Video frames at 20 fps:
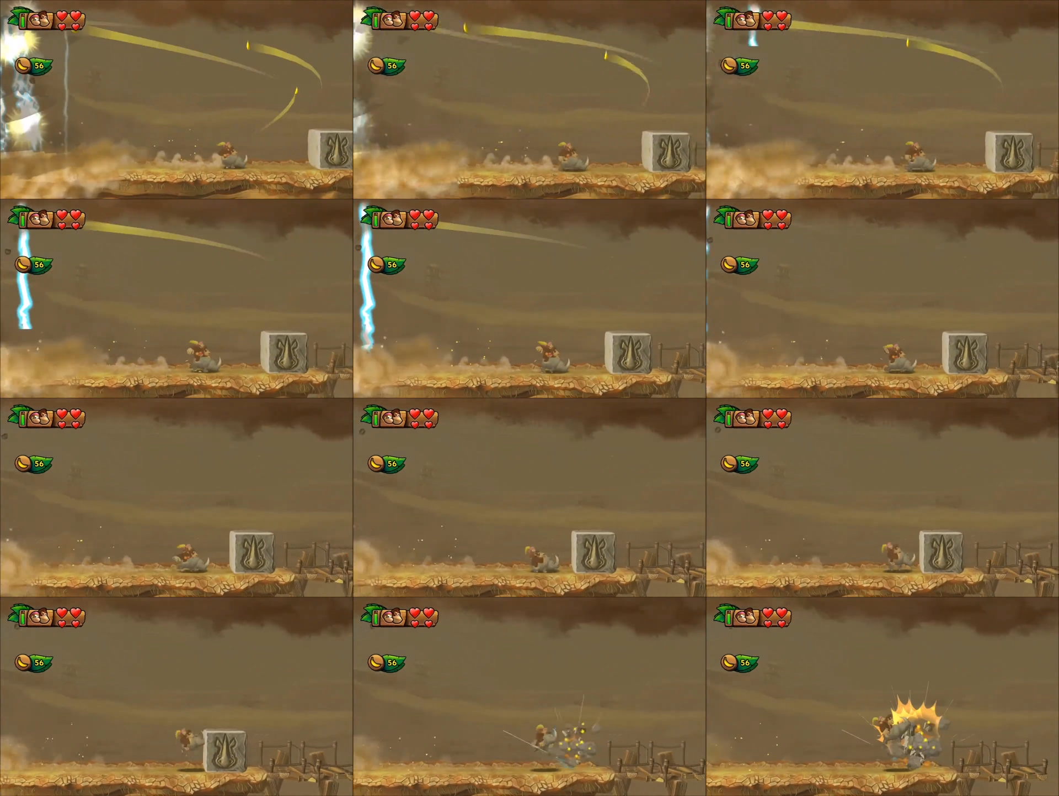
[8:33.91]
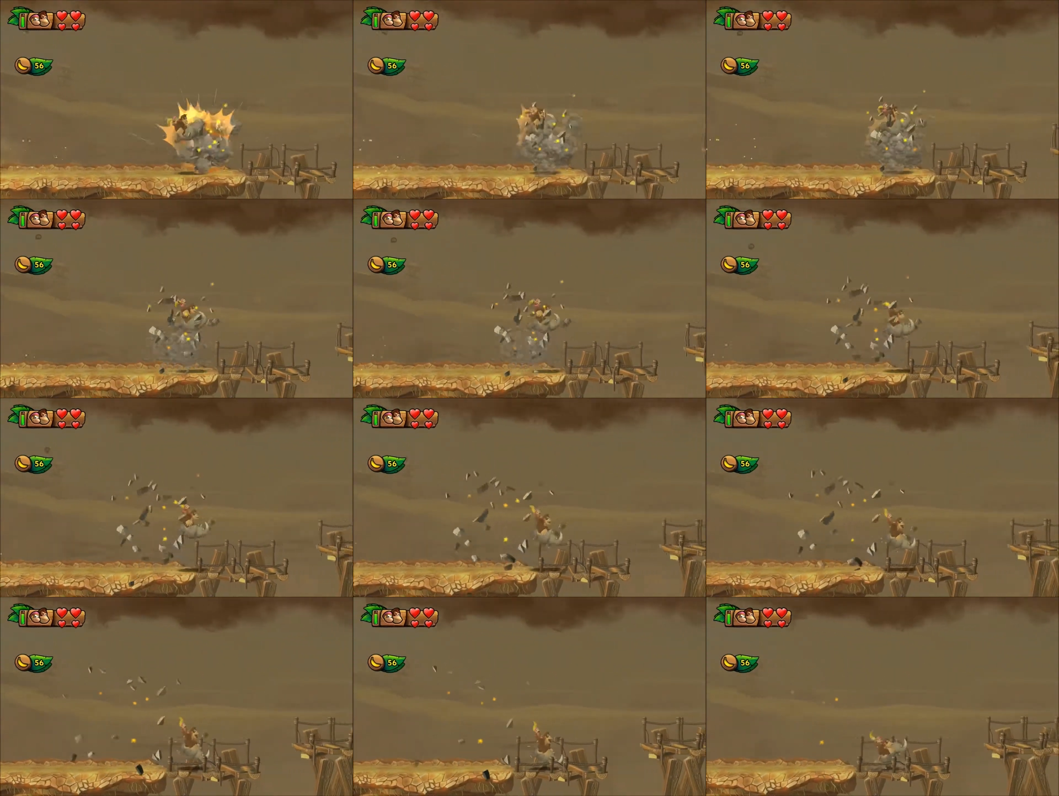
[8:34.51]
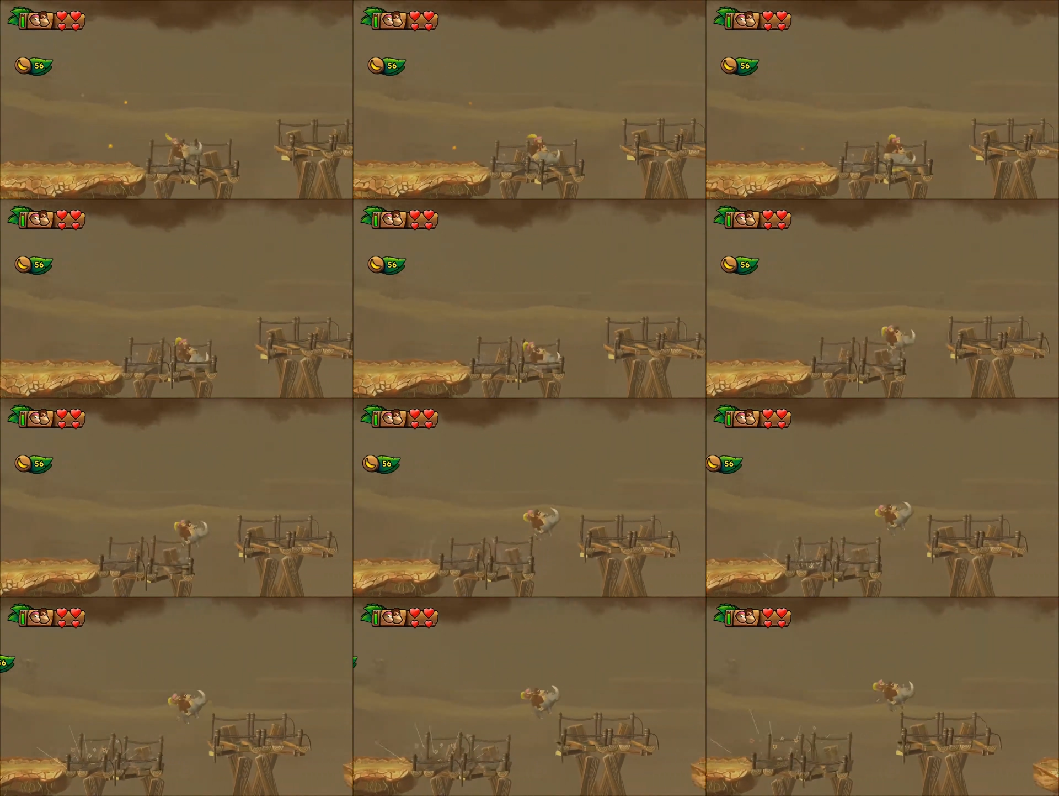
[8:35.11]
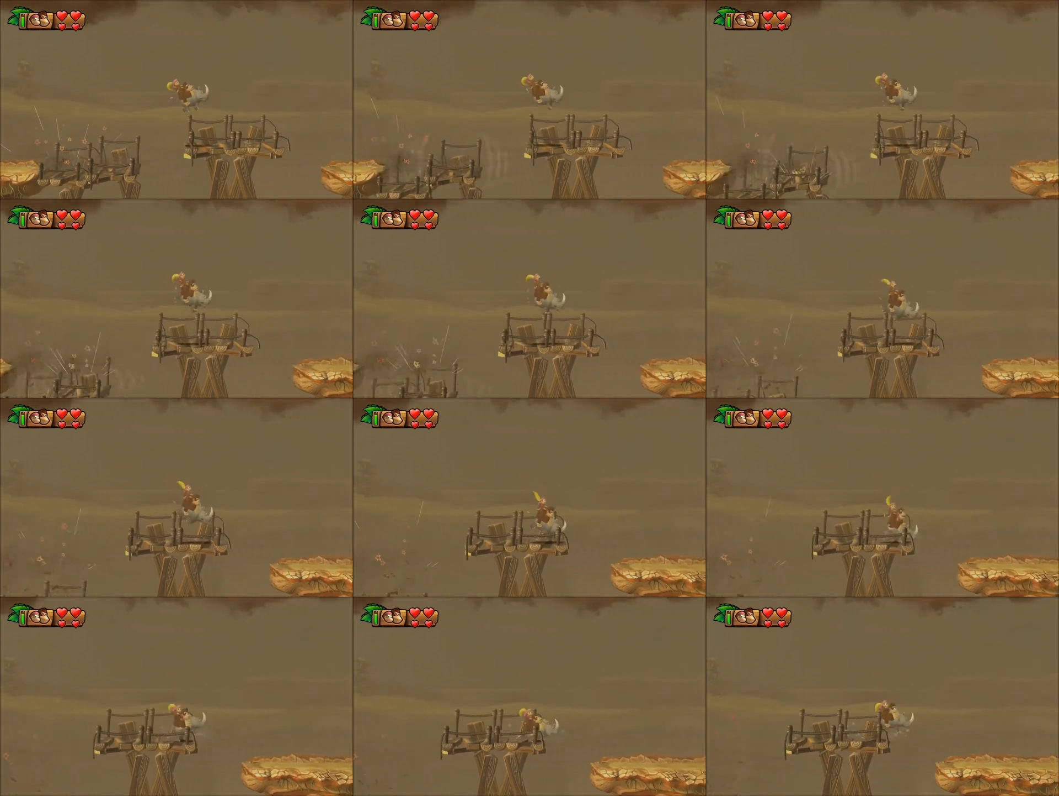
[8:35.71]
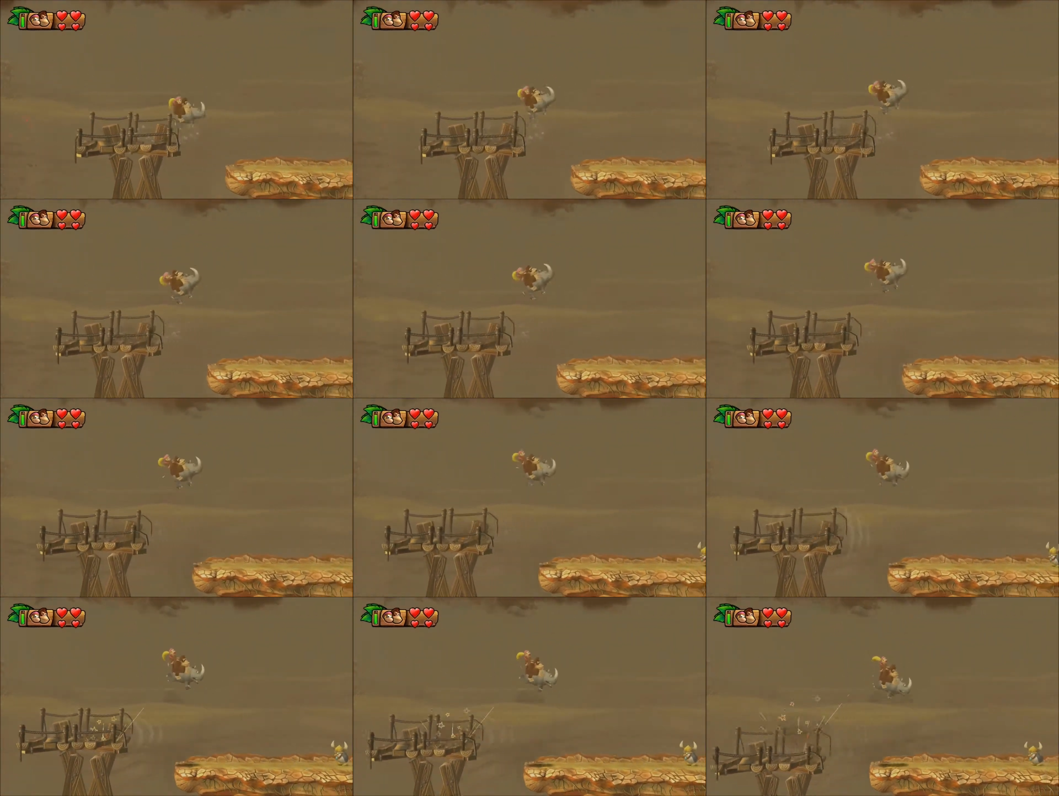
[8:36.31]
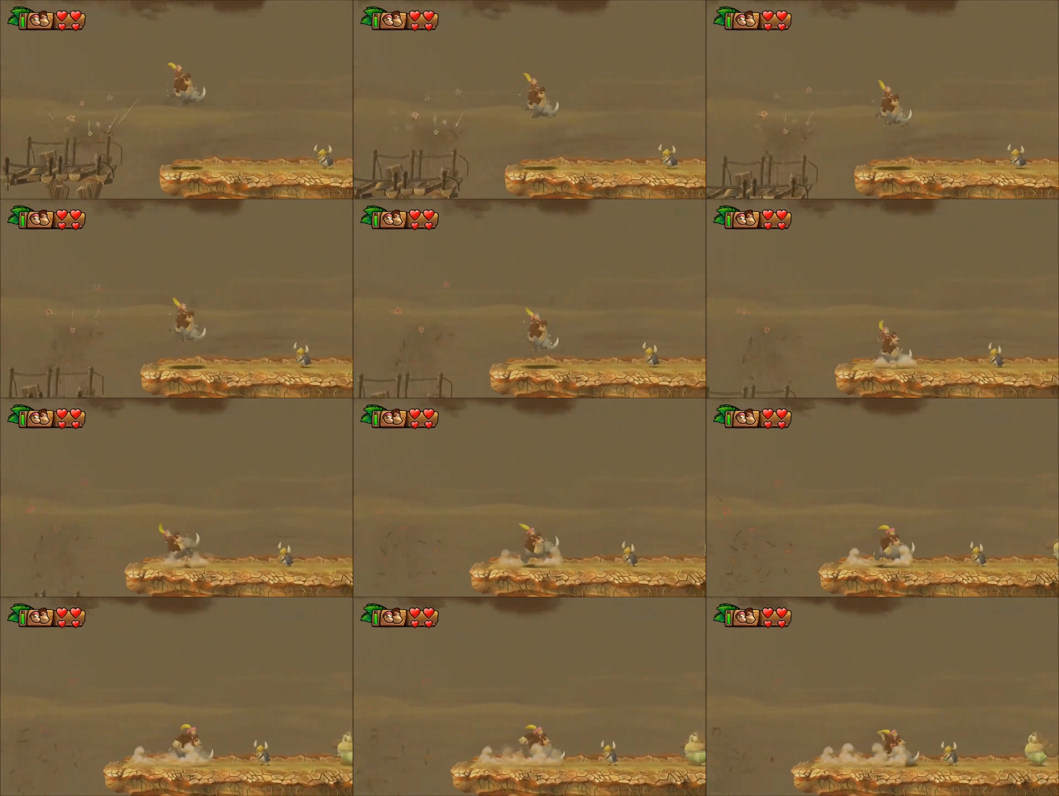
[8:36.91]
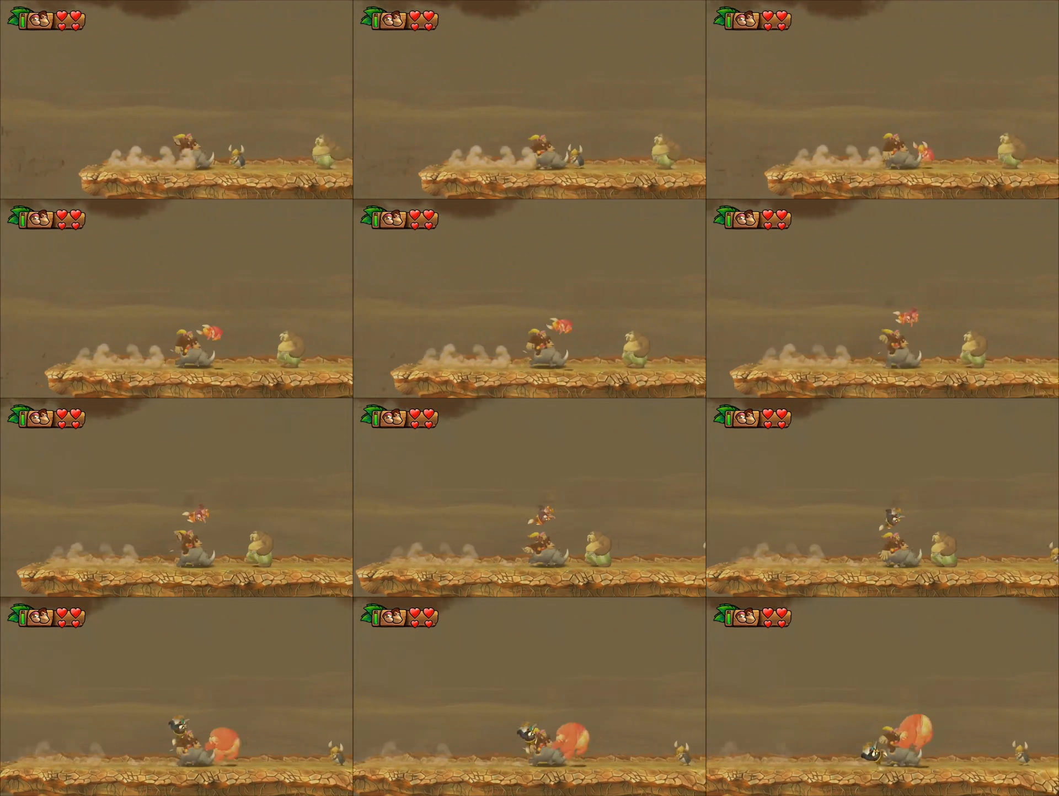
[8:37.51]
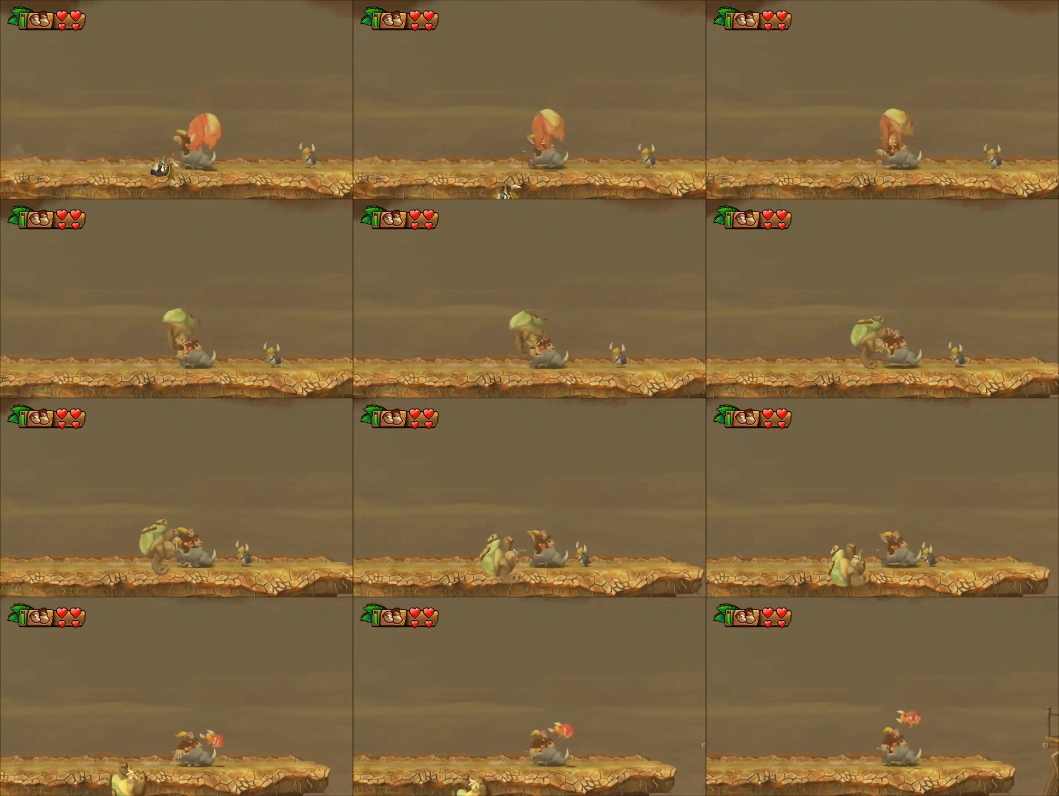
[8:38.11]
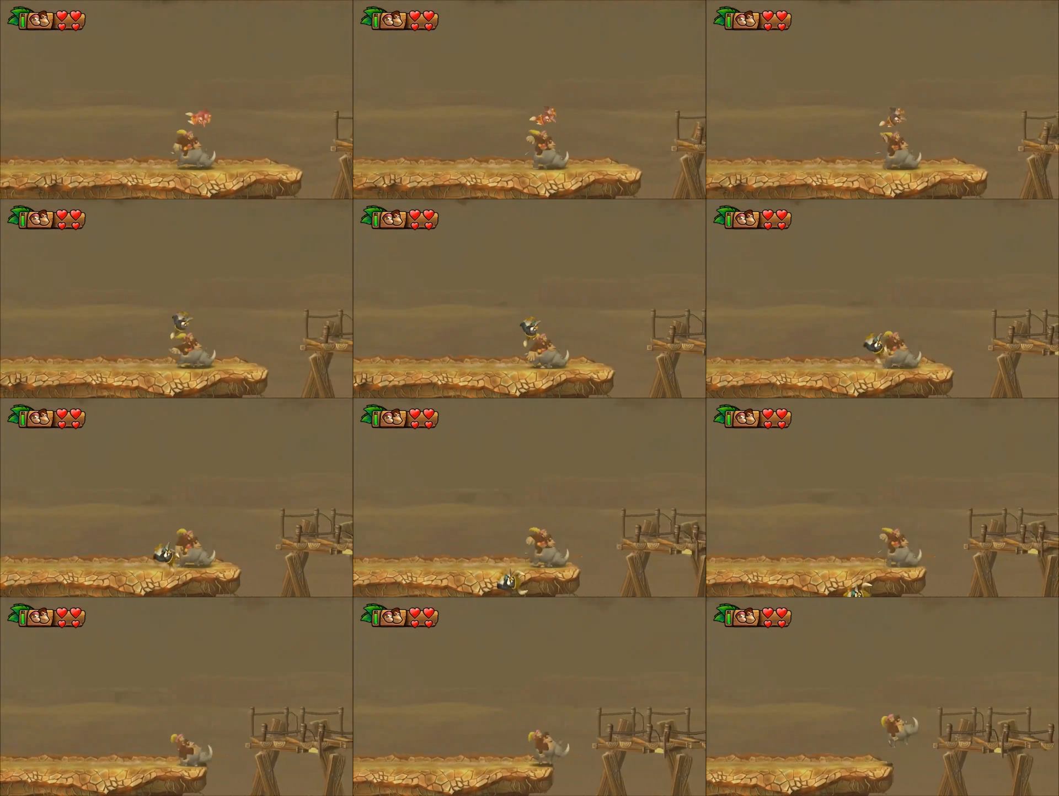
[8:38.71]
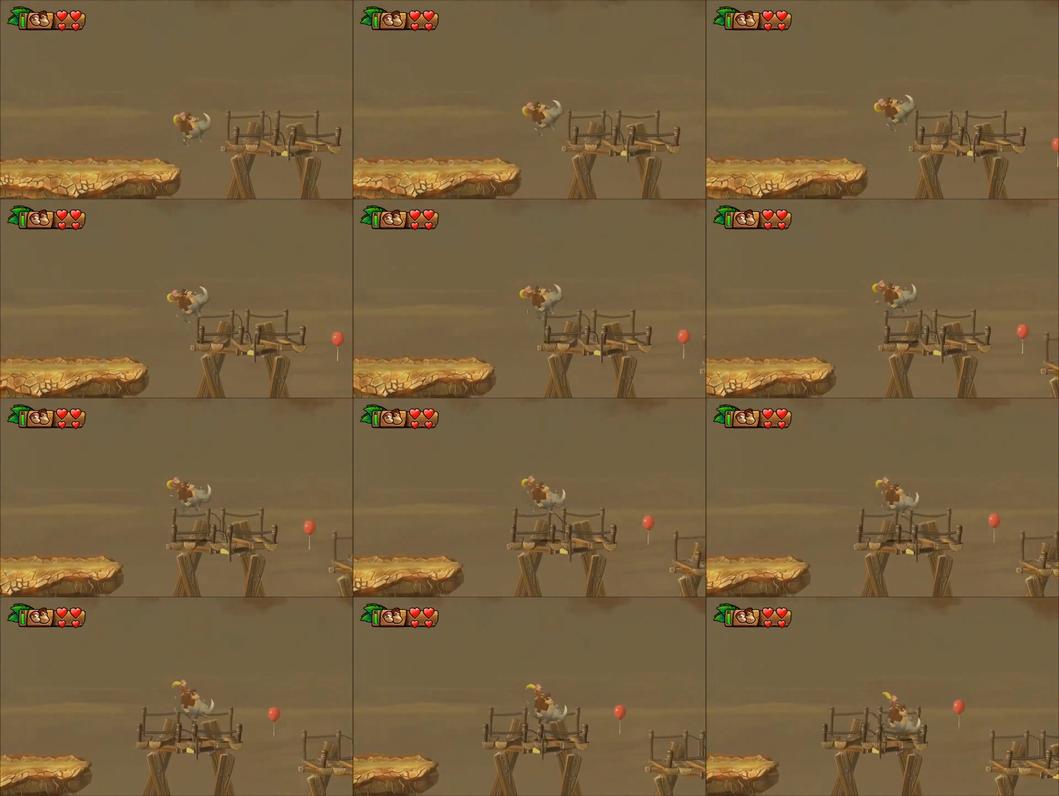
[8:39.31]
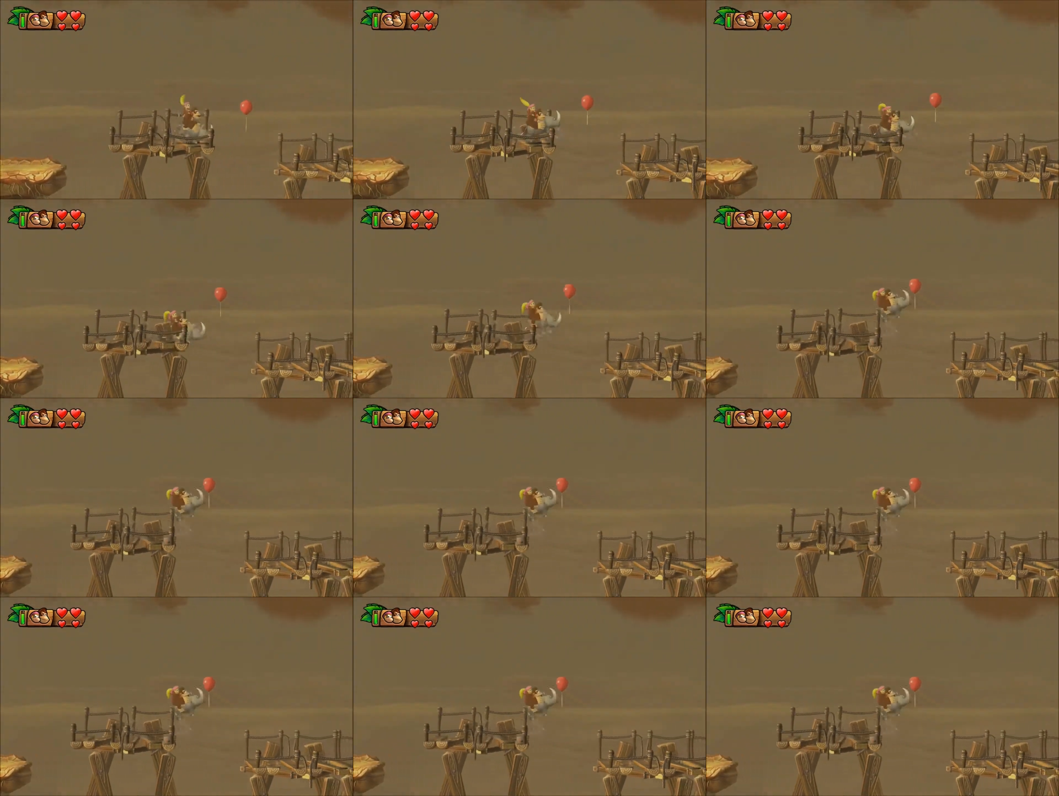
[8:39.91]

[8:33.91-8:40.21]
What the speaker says: [unreadable: no face in view]